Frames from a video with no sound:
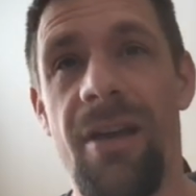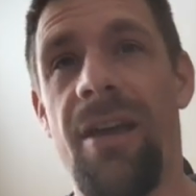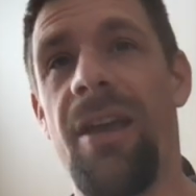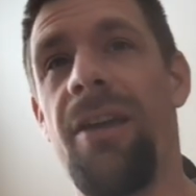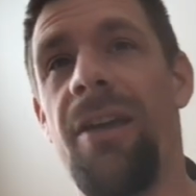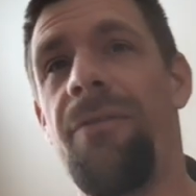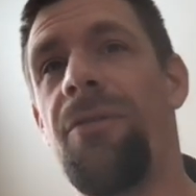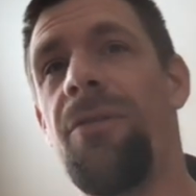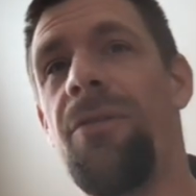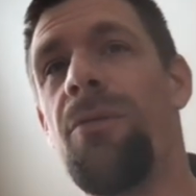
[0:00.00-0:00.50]

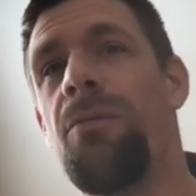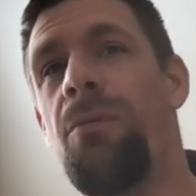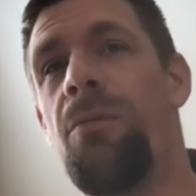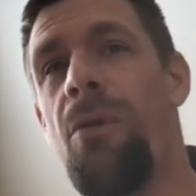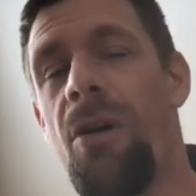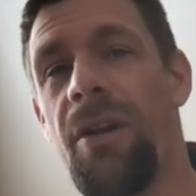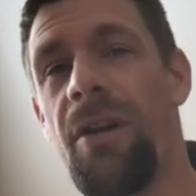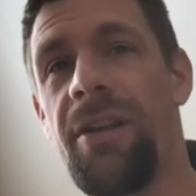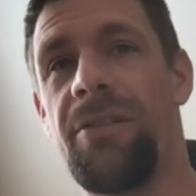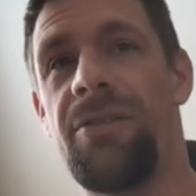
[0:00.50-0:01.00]
If you
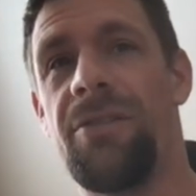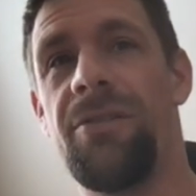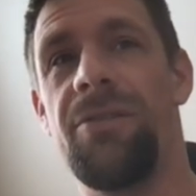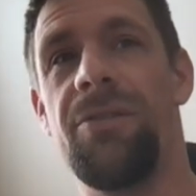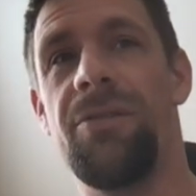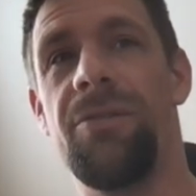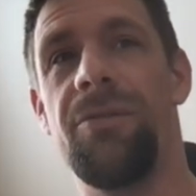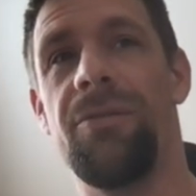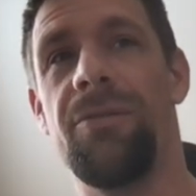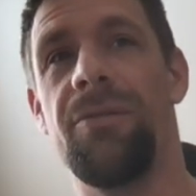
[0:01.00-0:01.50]
want it to
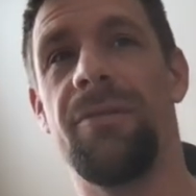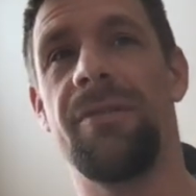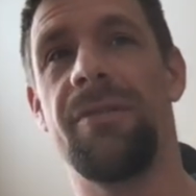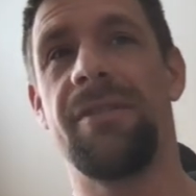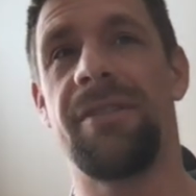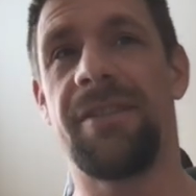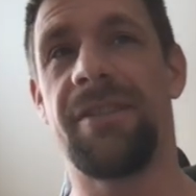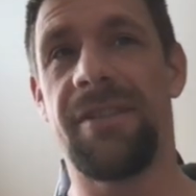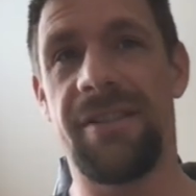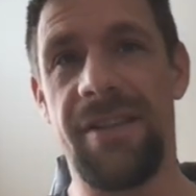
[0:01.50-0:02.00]
do
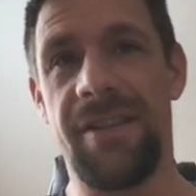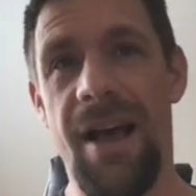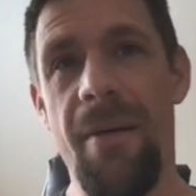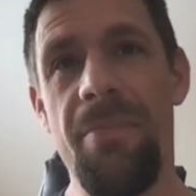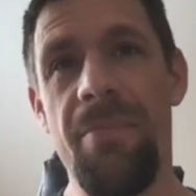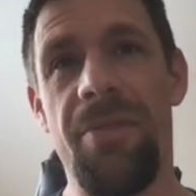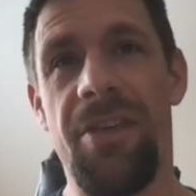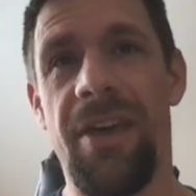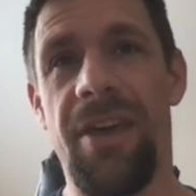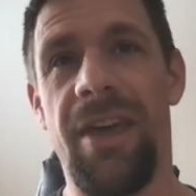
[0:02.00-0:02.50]

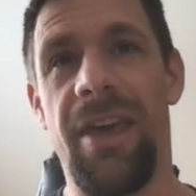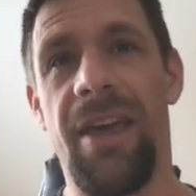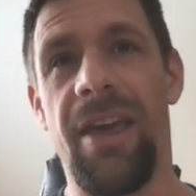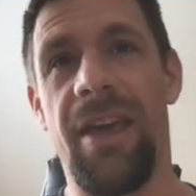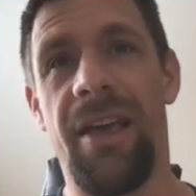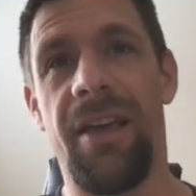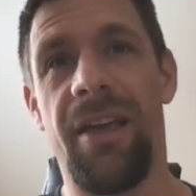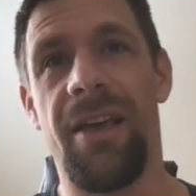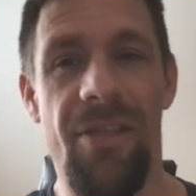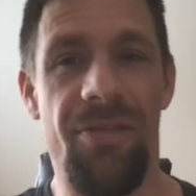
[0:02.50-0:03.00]

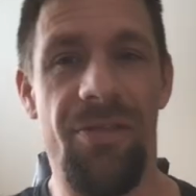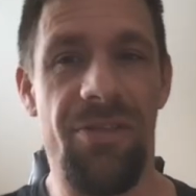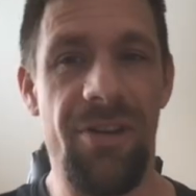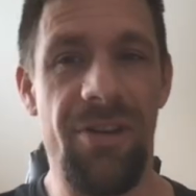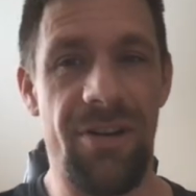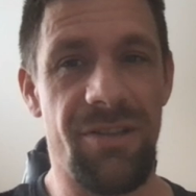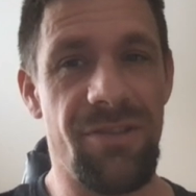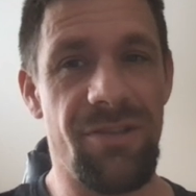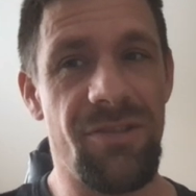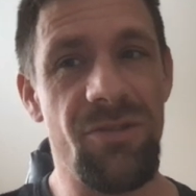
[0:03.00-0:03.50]
something
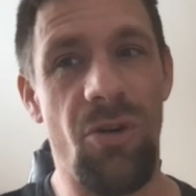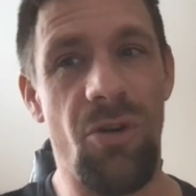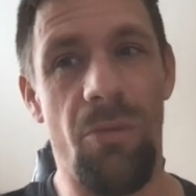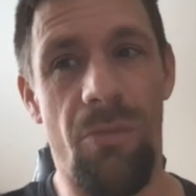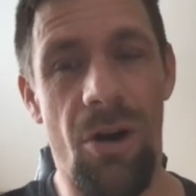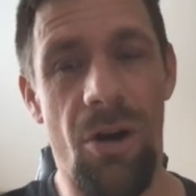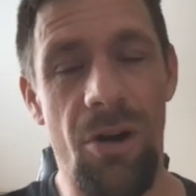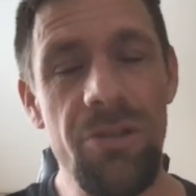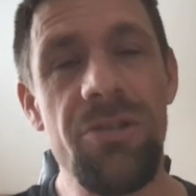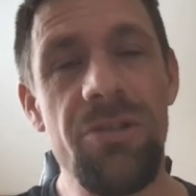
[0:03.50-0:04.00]
there's no
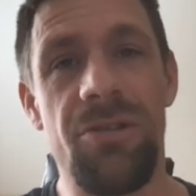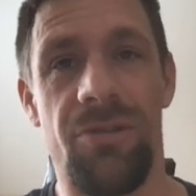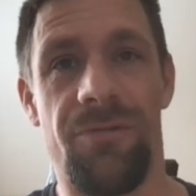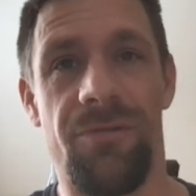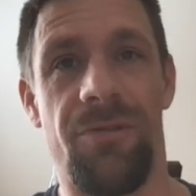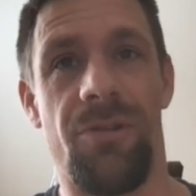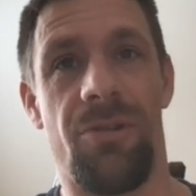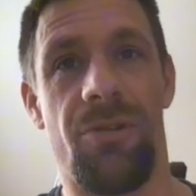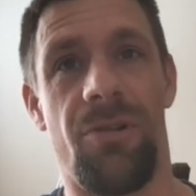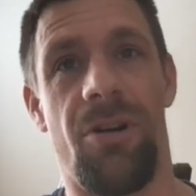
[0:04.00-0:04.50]
module
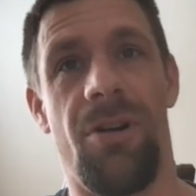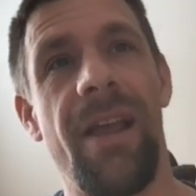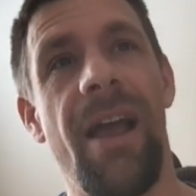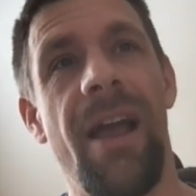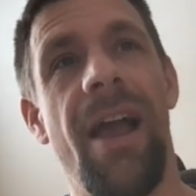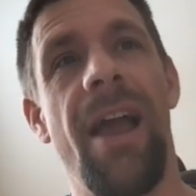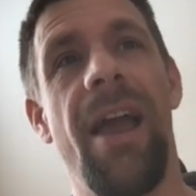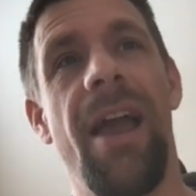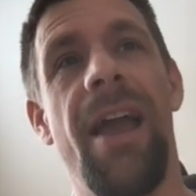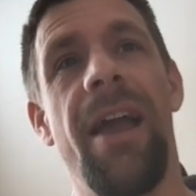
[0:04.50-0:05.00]
for,
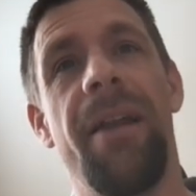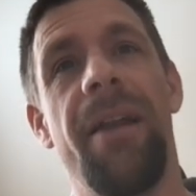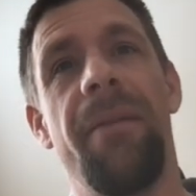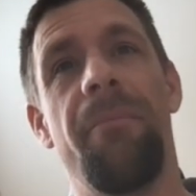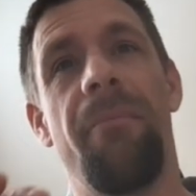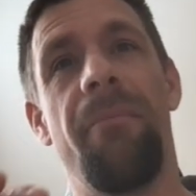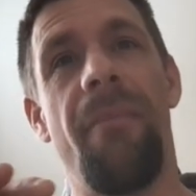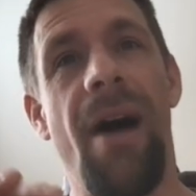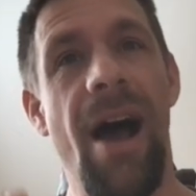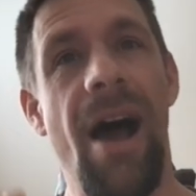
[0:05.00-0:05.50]
it
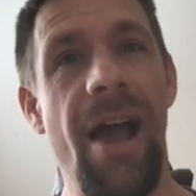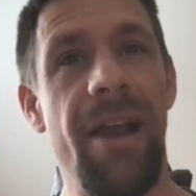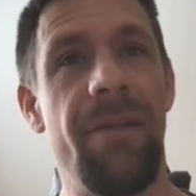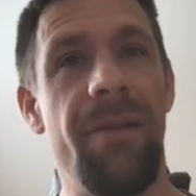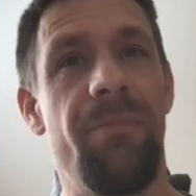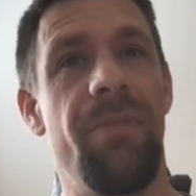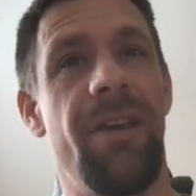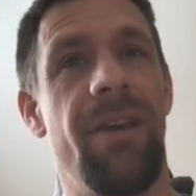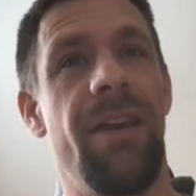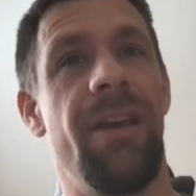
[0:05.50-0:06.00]

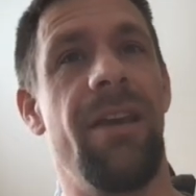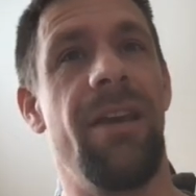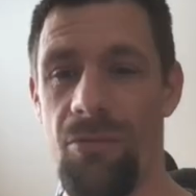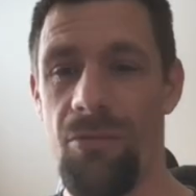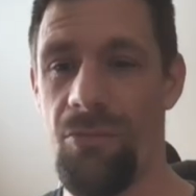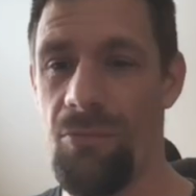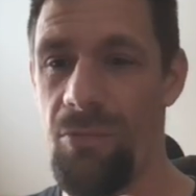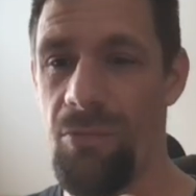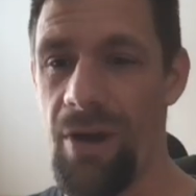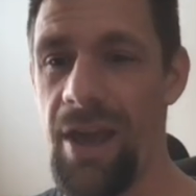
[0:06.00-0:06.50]
might be
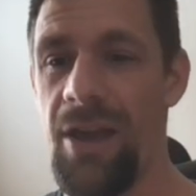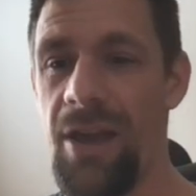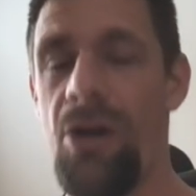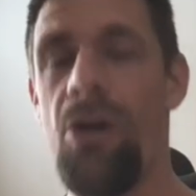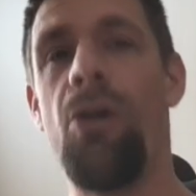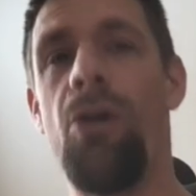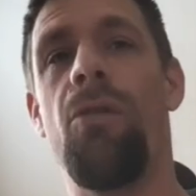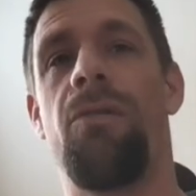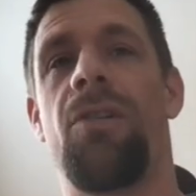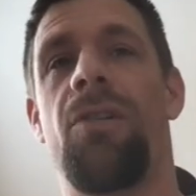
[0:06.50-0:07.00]
way
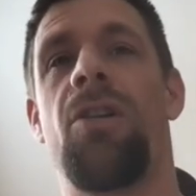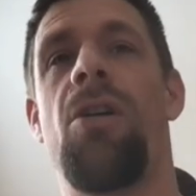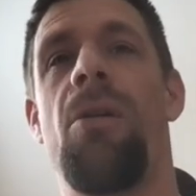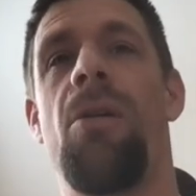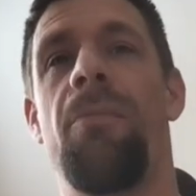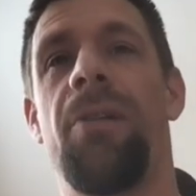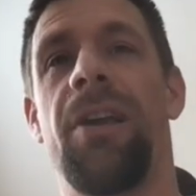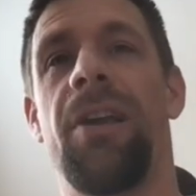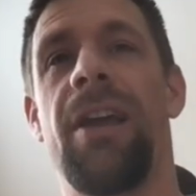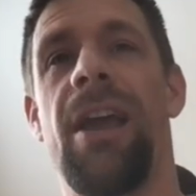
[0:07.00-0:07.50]

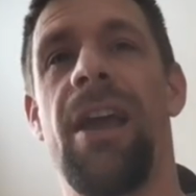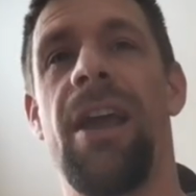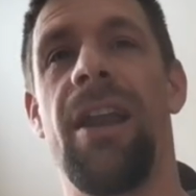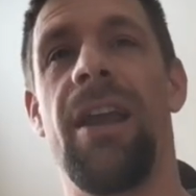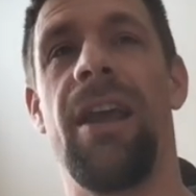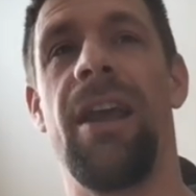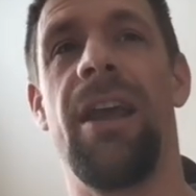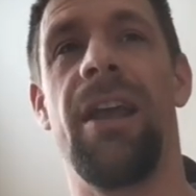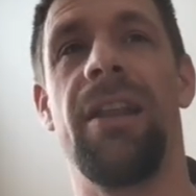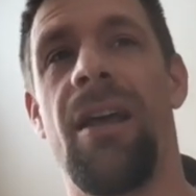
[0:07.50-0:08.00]

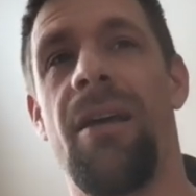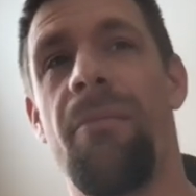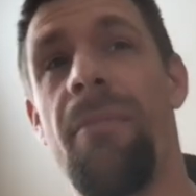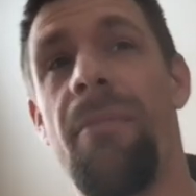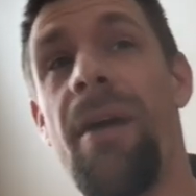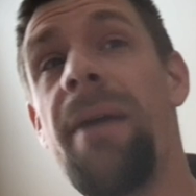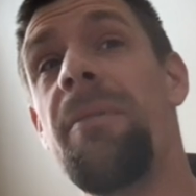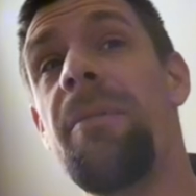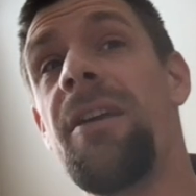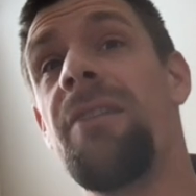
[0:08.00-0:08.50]
overcomplicated,
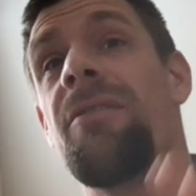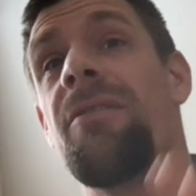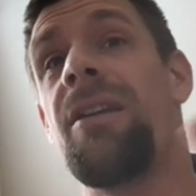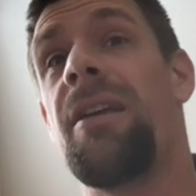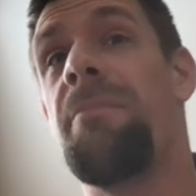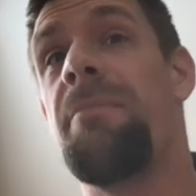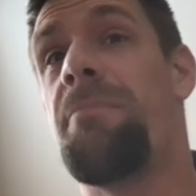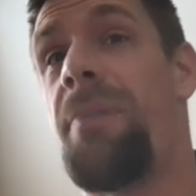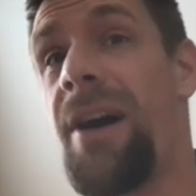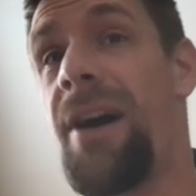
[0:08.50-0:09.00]
maybe even
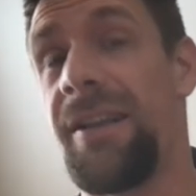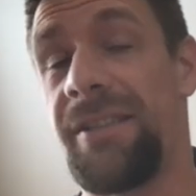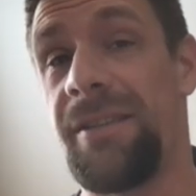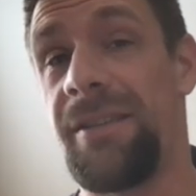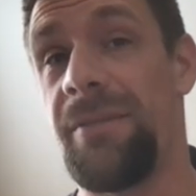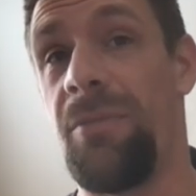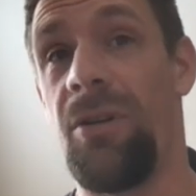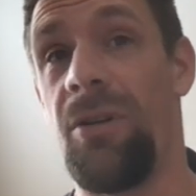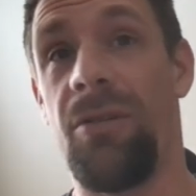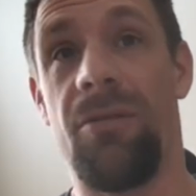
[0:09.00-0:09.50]

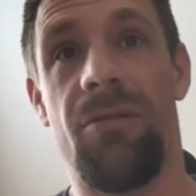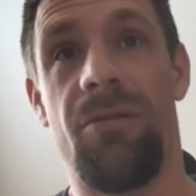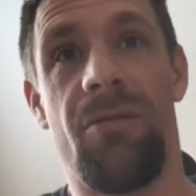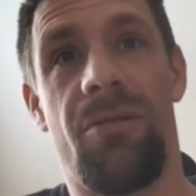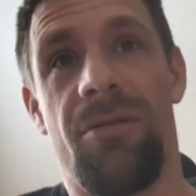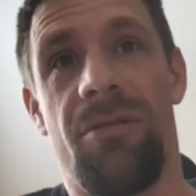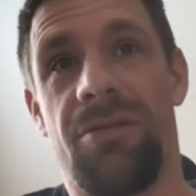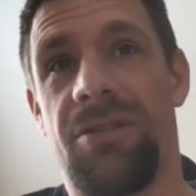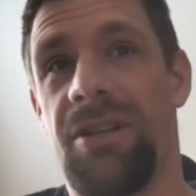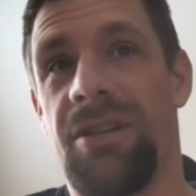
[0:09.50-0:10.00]
impossible,
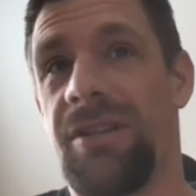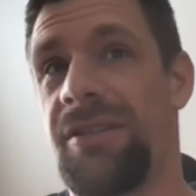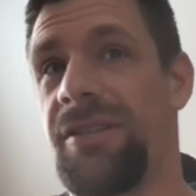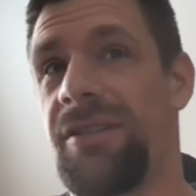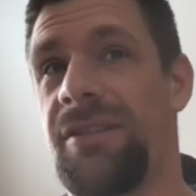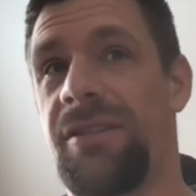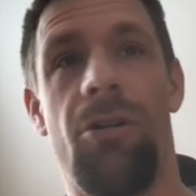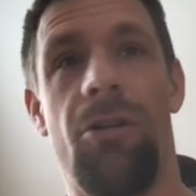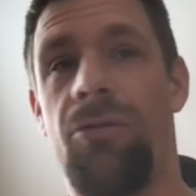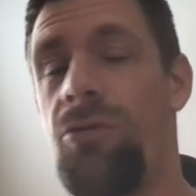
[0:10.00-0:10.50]
or
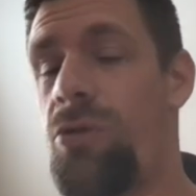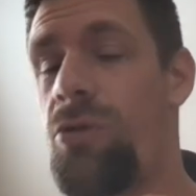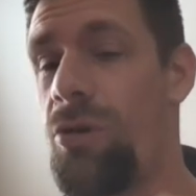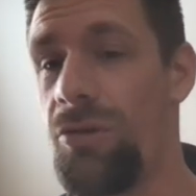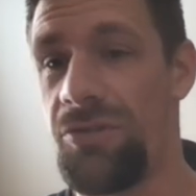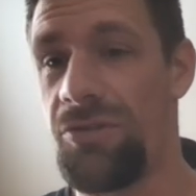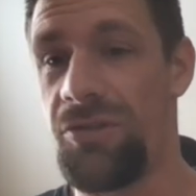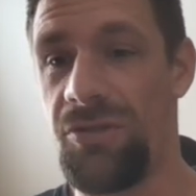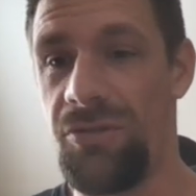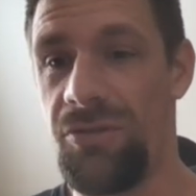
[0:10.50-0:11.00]
just
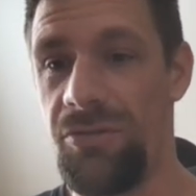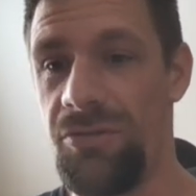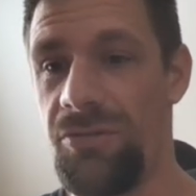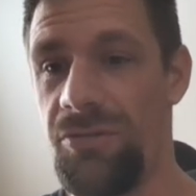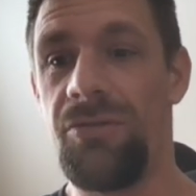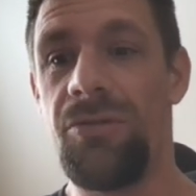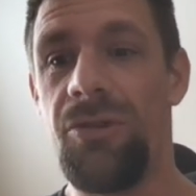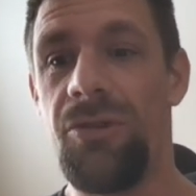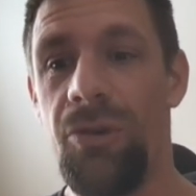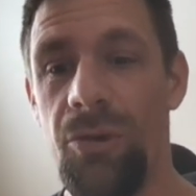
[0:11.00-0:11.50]
cost
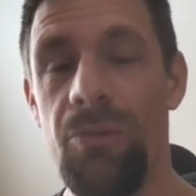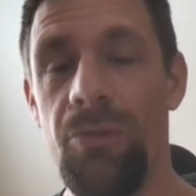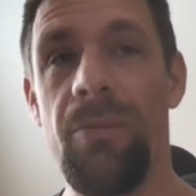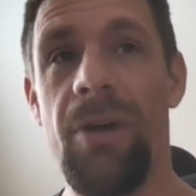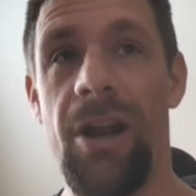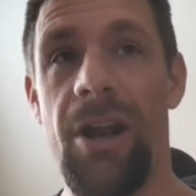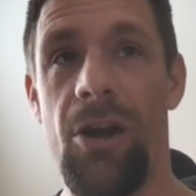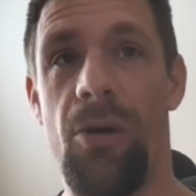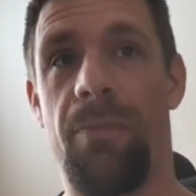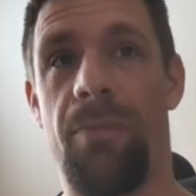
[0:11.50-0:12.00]
you too
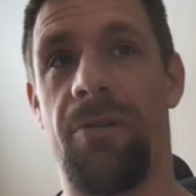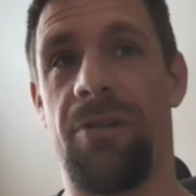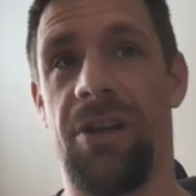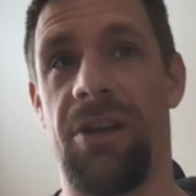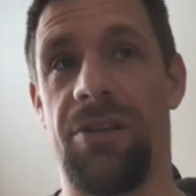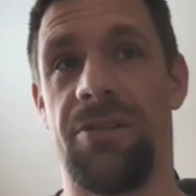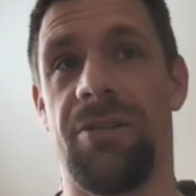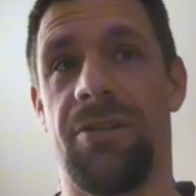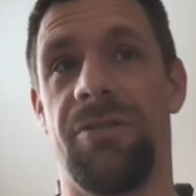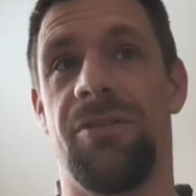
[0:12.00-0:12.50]
many
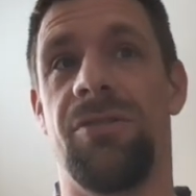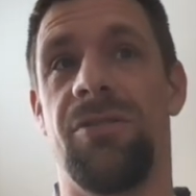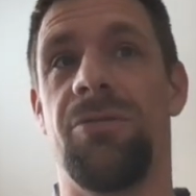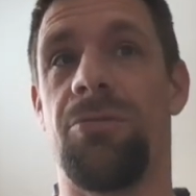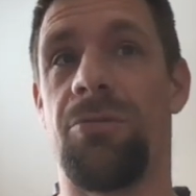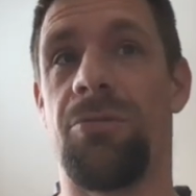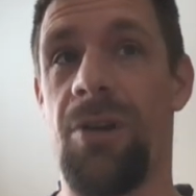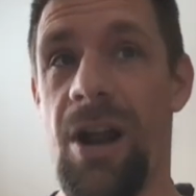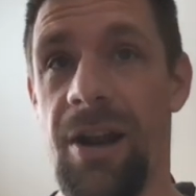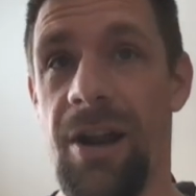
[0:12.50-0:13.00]
operations to run